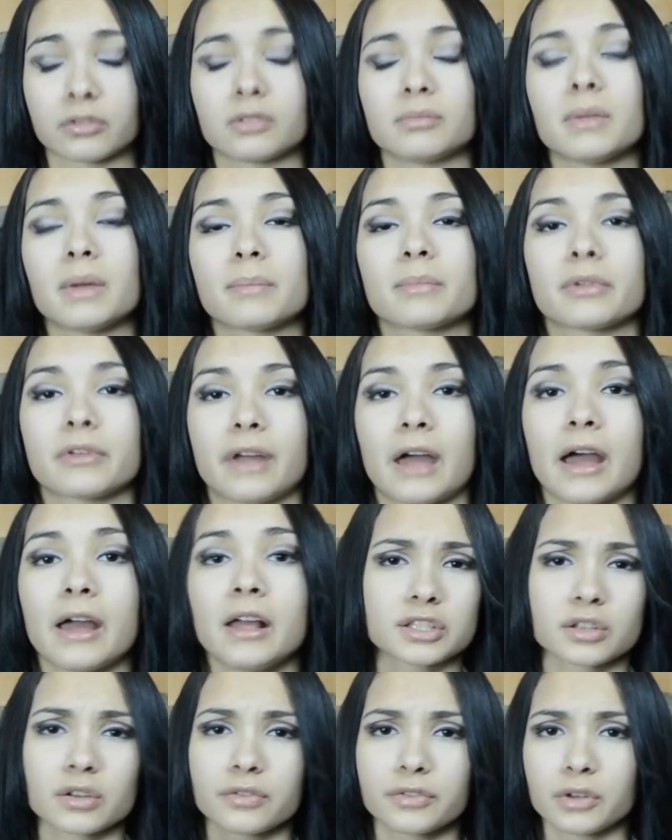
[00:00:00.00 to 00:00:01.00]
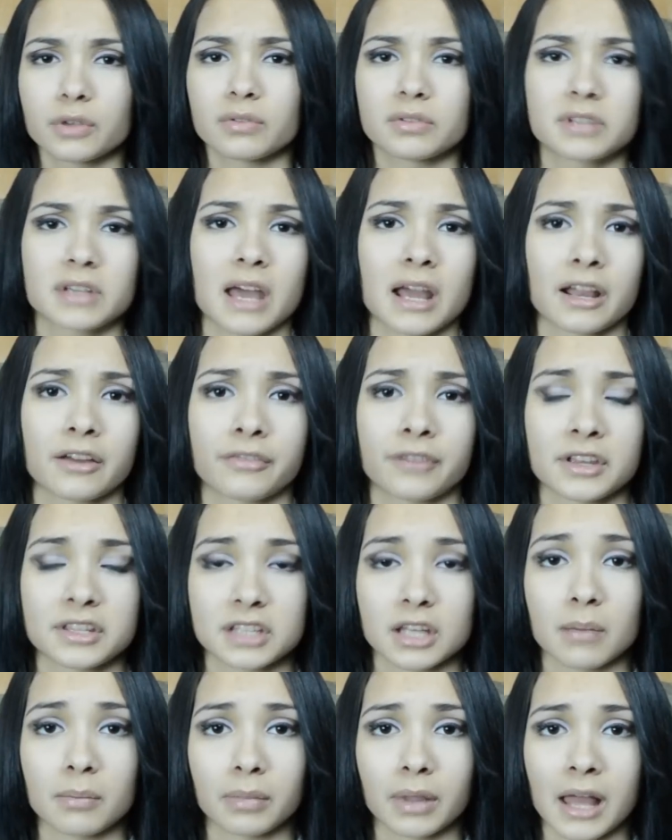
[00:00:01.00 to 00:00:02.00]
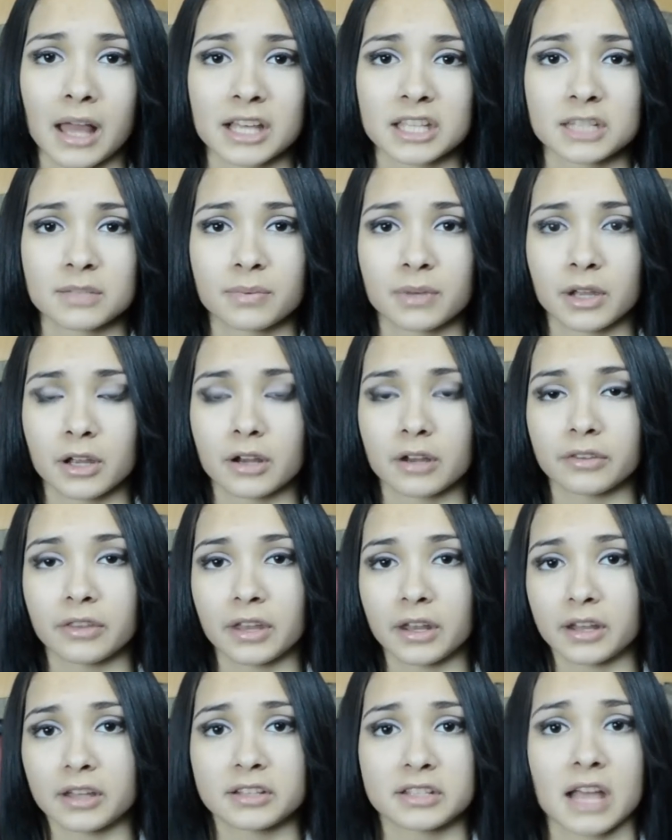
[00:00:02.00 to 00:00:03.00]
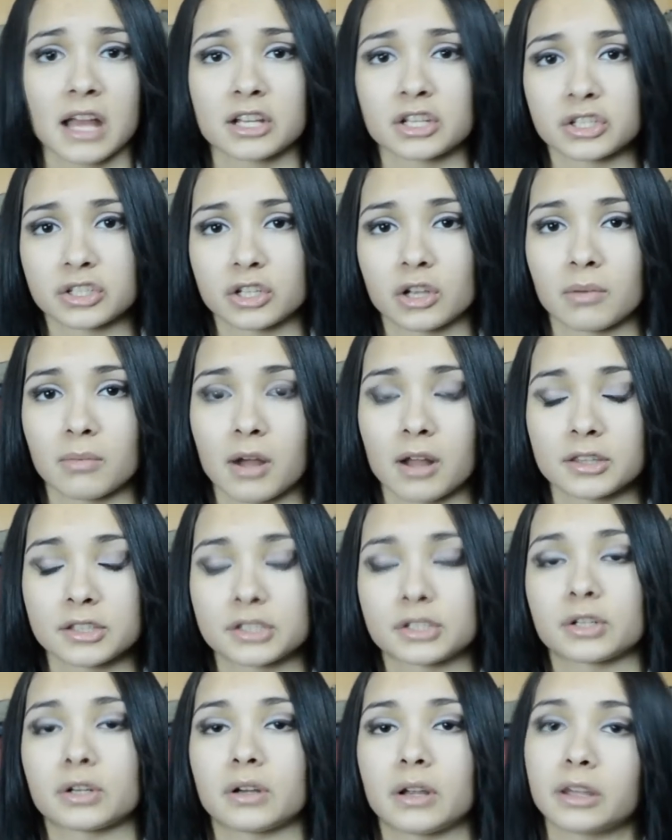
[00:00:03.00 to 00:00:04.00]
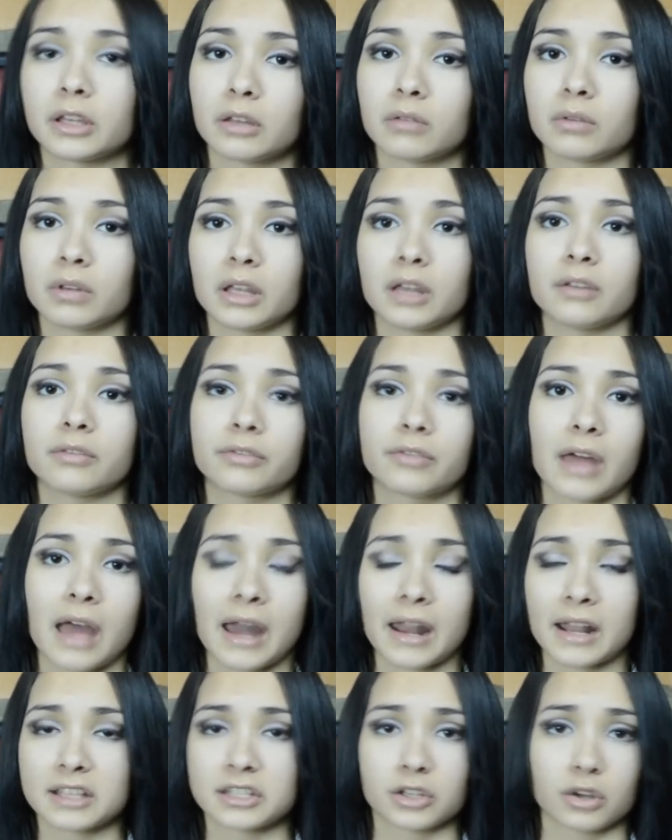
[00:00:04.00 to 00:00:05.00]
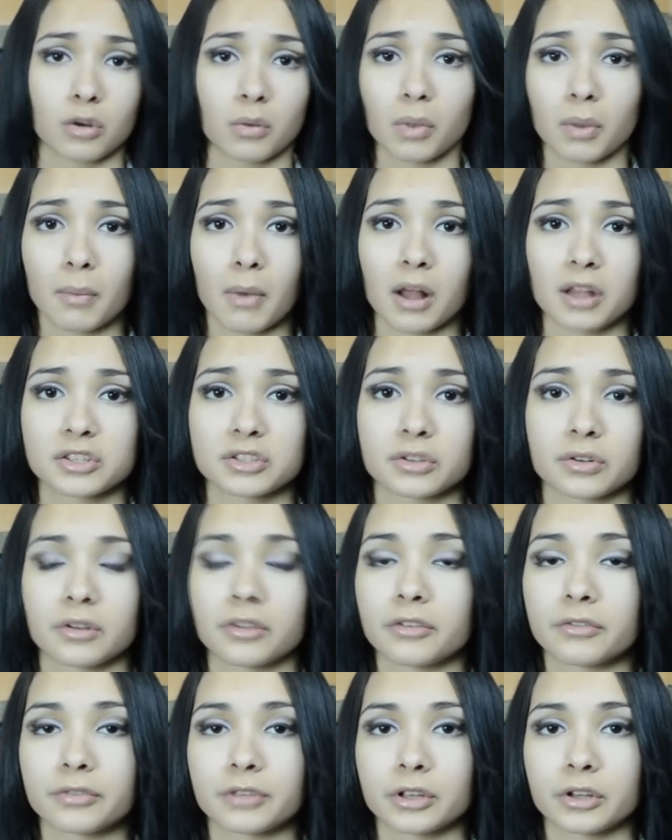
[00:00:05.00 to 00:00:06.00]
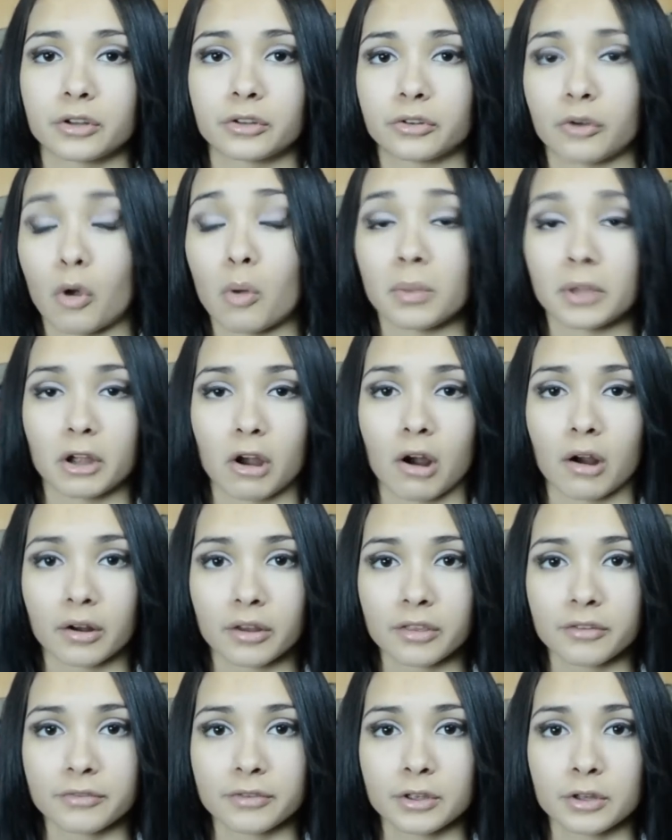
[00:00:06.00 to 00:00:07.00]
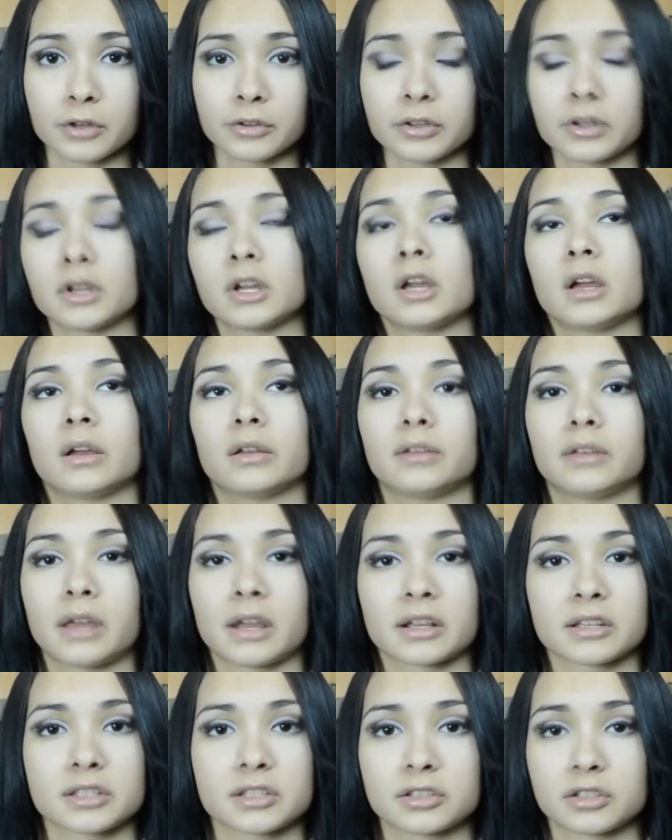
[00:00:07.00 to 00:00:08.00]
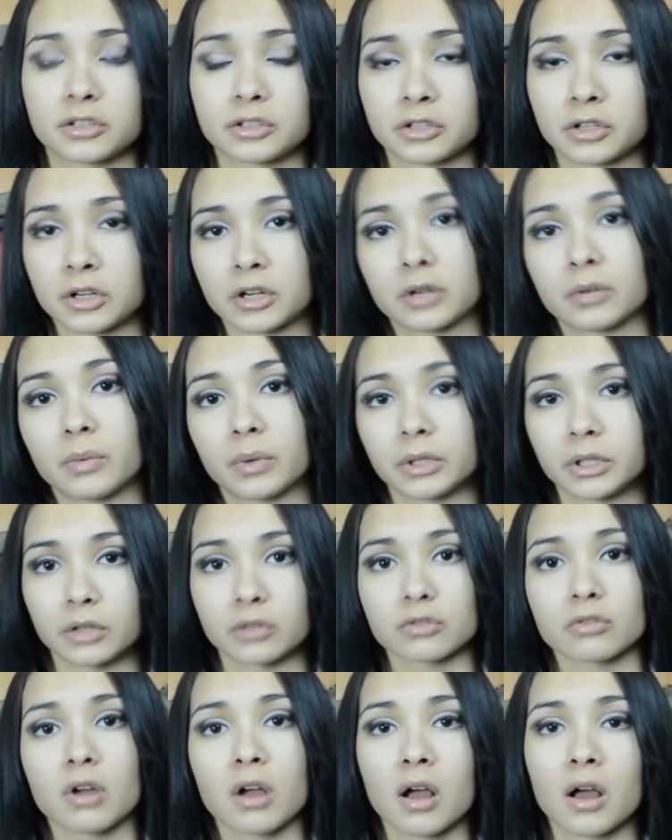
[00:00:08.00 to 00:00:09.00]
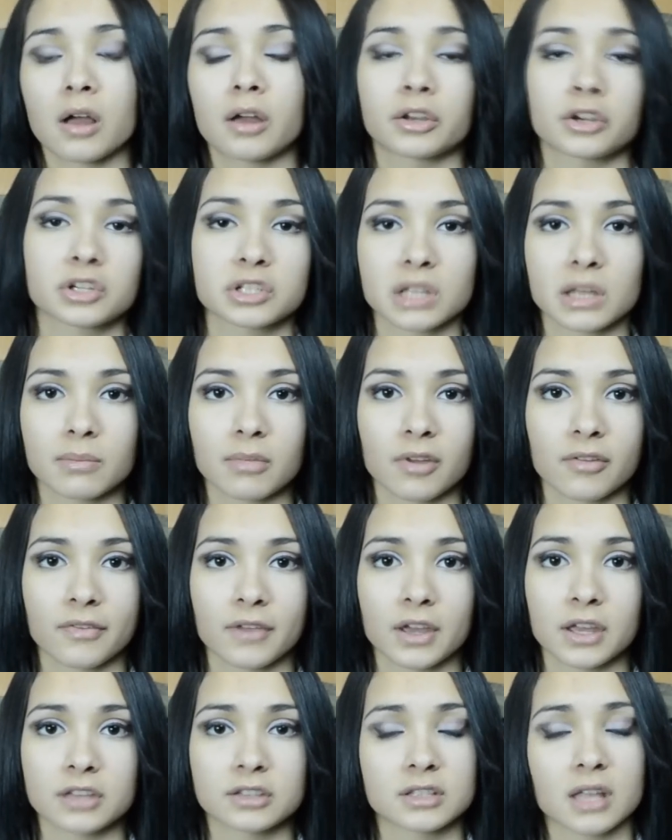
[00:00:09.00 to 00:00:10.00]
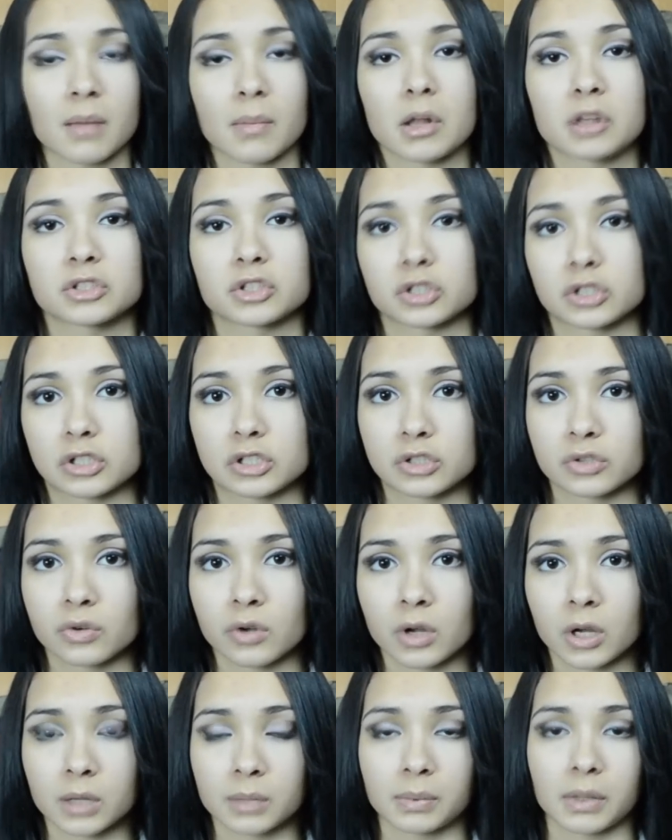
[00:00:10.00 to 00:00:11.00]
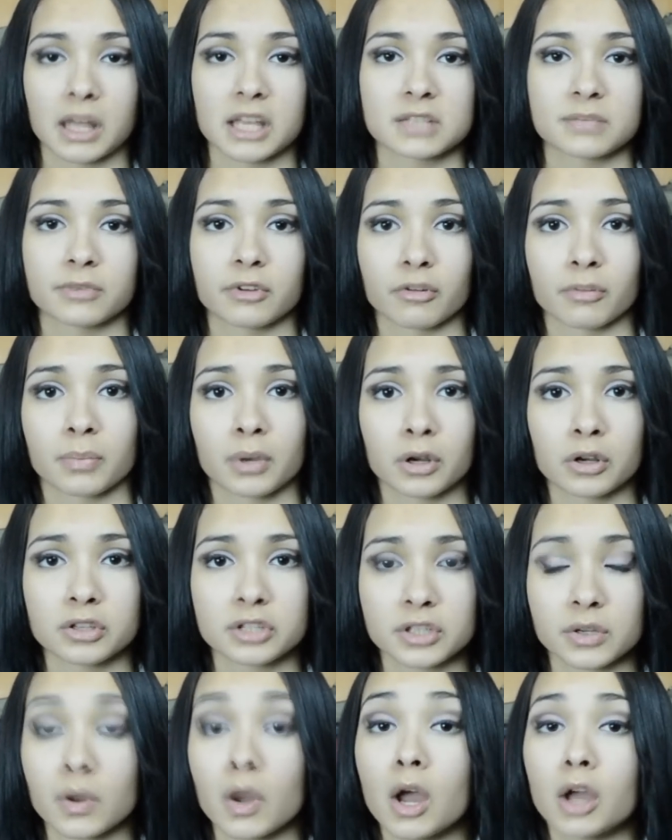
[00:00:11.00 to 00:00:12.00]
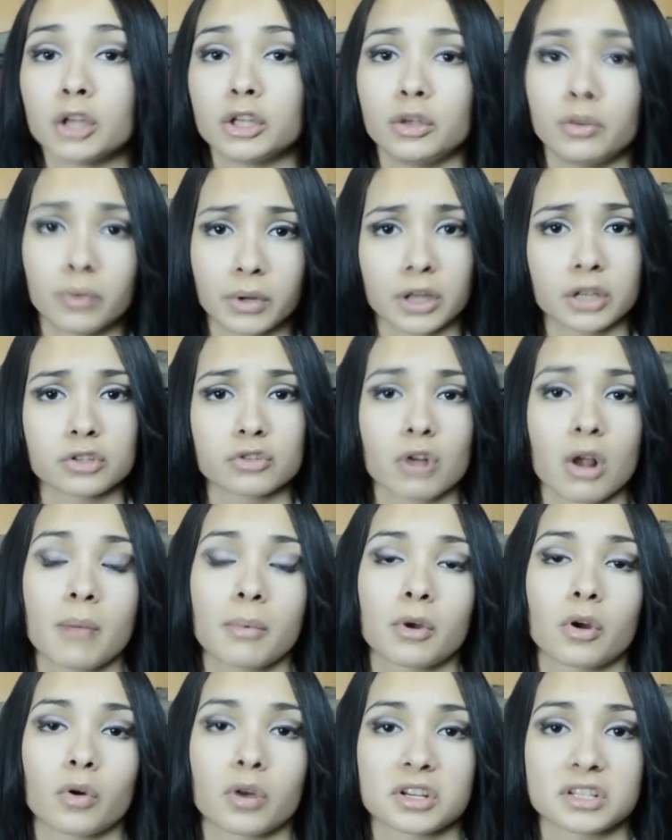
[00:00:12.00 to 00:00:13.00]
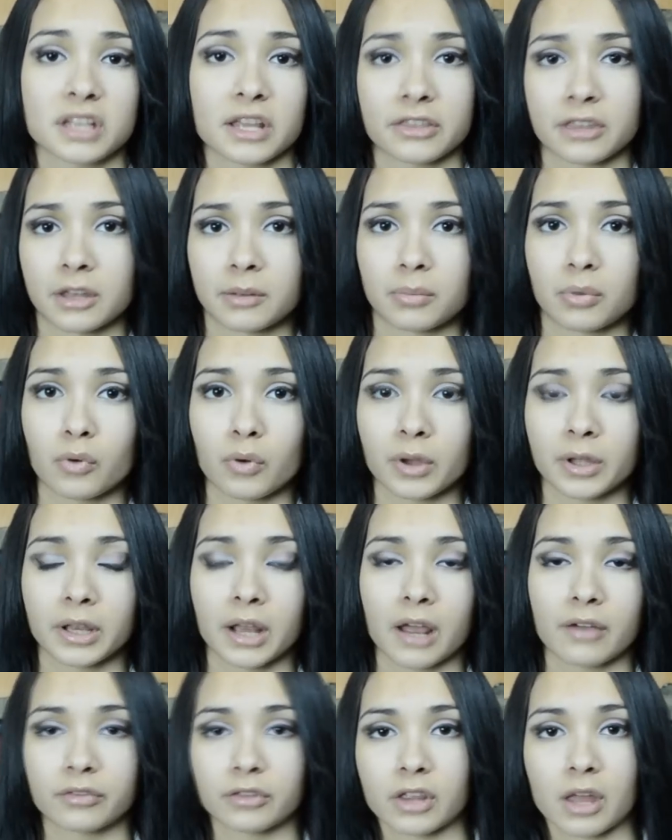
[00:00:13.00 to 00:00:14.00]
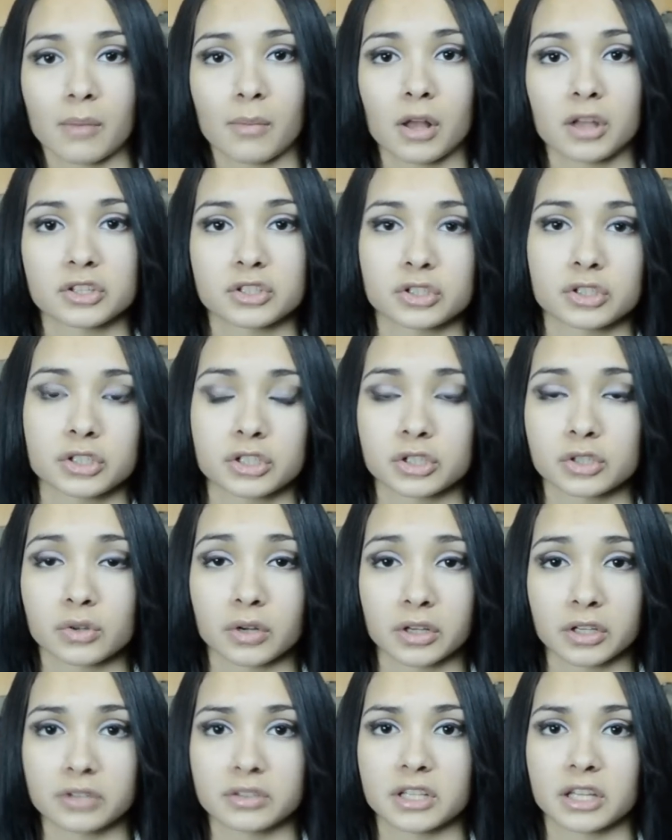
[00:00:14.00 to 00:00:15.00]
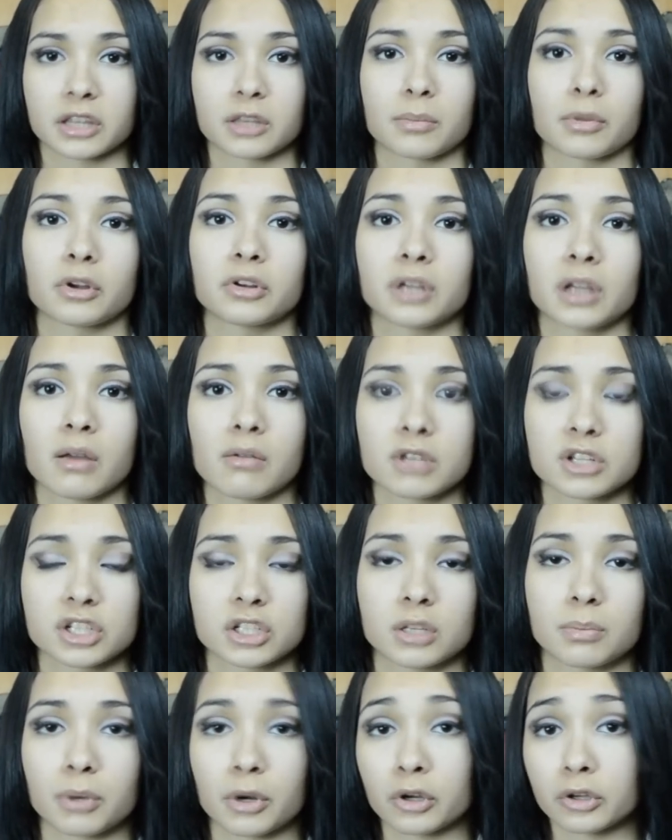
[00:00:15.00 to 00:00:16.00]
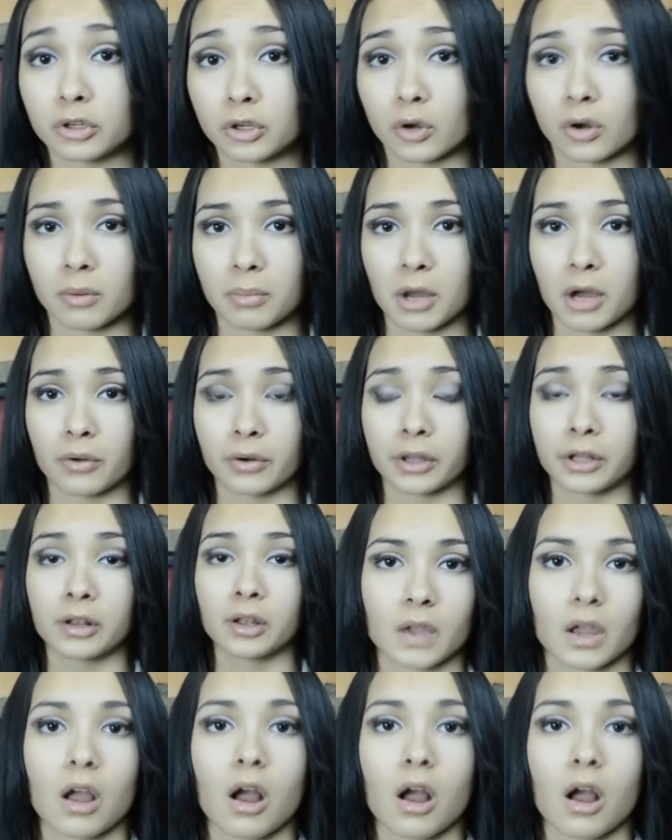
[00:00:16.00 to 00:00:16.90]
Remember that. So if you attack a face-down Blast Spear and then it attaches to your monster and you leave that as your only monster on the field, only card on the field, next turn when you draw on your standby phase, that monster's destroyed, Blast Spear burns you, you can drop Gores at that point after that monster's destroyed and you take the burn damage to burn your opponent.